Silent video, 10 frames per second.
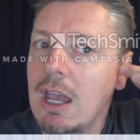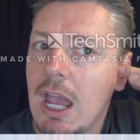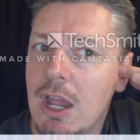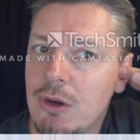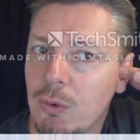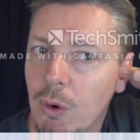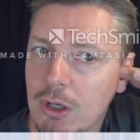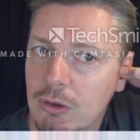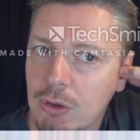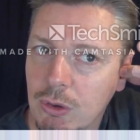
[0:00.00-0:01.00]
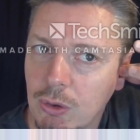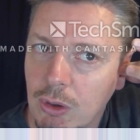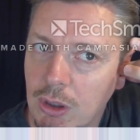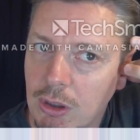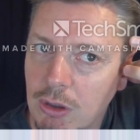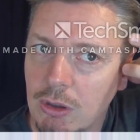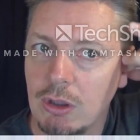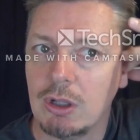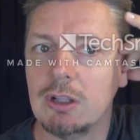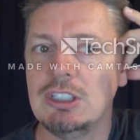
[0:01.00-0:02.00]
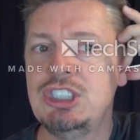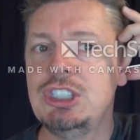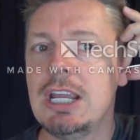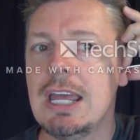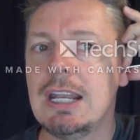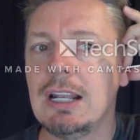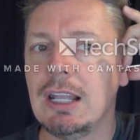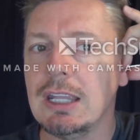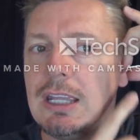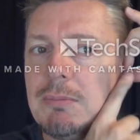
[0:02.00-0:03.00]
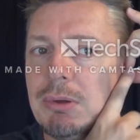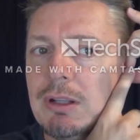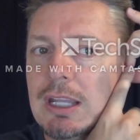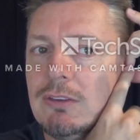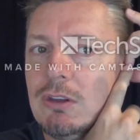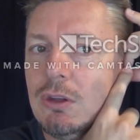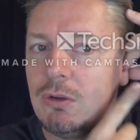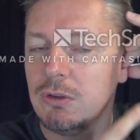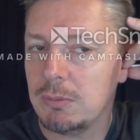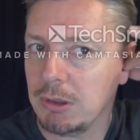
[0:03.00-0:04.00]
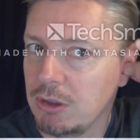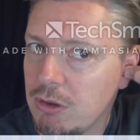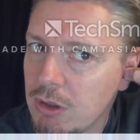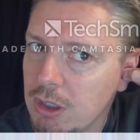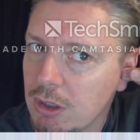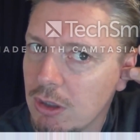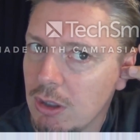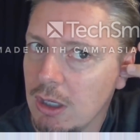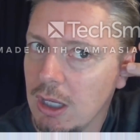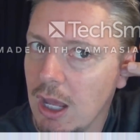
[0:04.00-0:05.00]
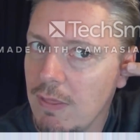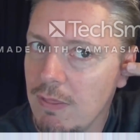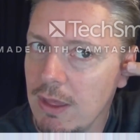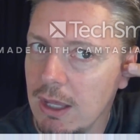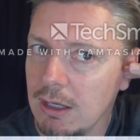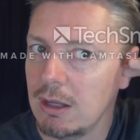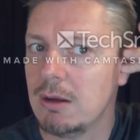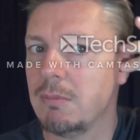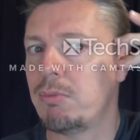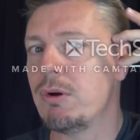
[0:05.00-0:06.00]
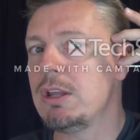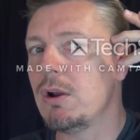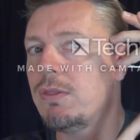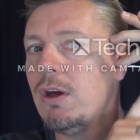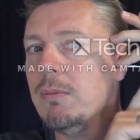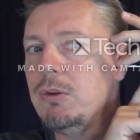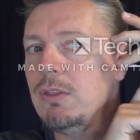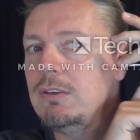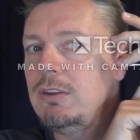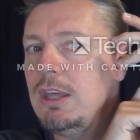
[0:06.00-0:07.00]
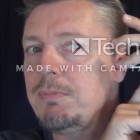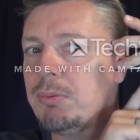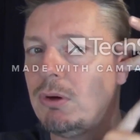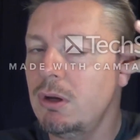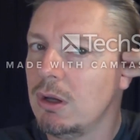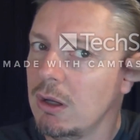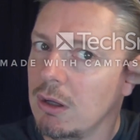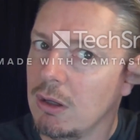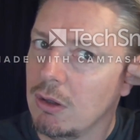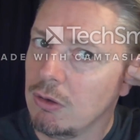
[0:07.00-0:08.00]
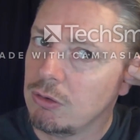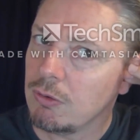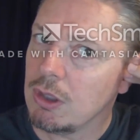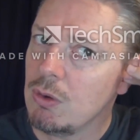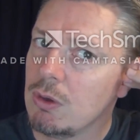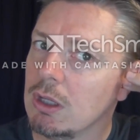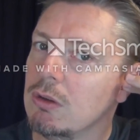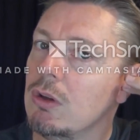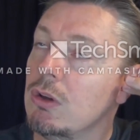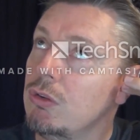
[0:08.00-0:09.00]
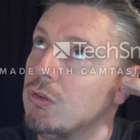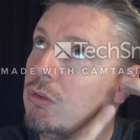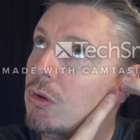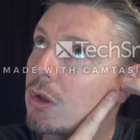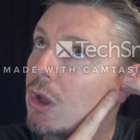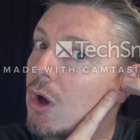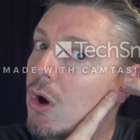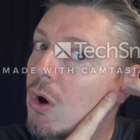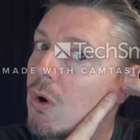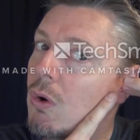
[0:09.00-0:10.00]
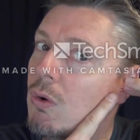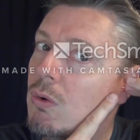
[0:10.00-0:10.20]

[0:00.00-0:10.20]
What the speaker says: And you're going to gently place the Q-tip into your ear and then bring your thumb to the tip so that you can slowly